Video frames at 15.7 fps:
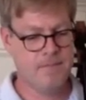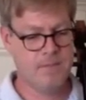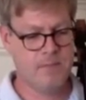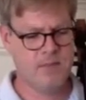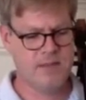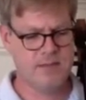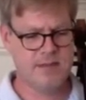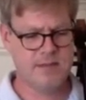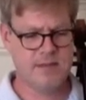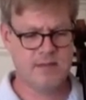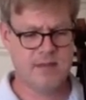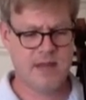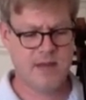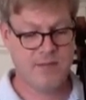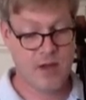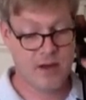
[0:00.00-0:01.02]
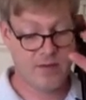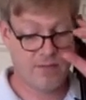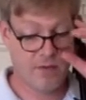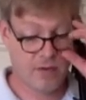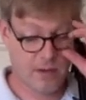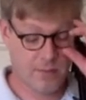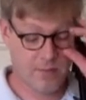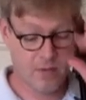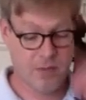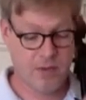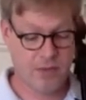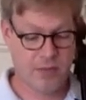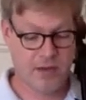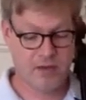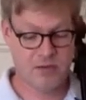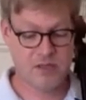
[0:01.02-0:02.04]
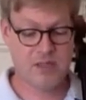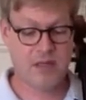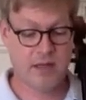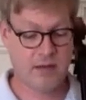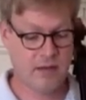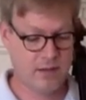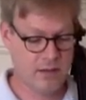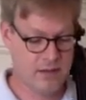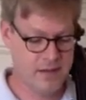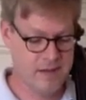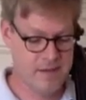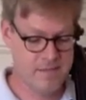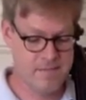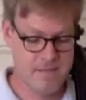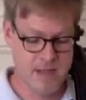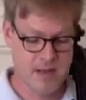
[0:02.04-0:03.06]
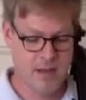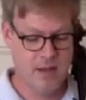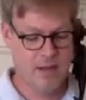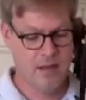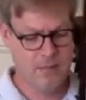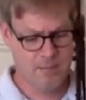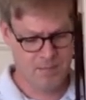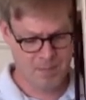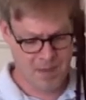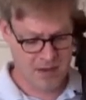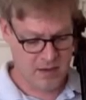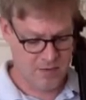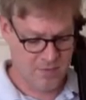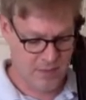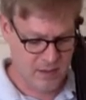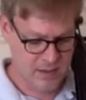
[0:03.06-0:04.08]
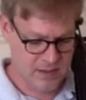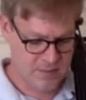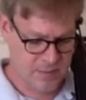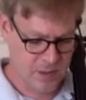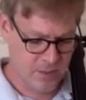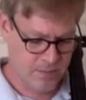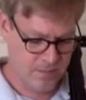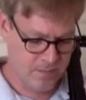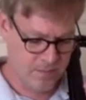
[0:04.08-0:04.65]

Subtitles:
which is kind of odd if you come from a thicker stick, but a very nice bow.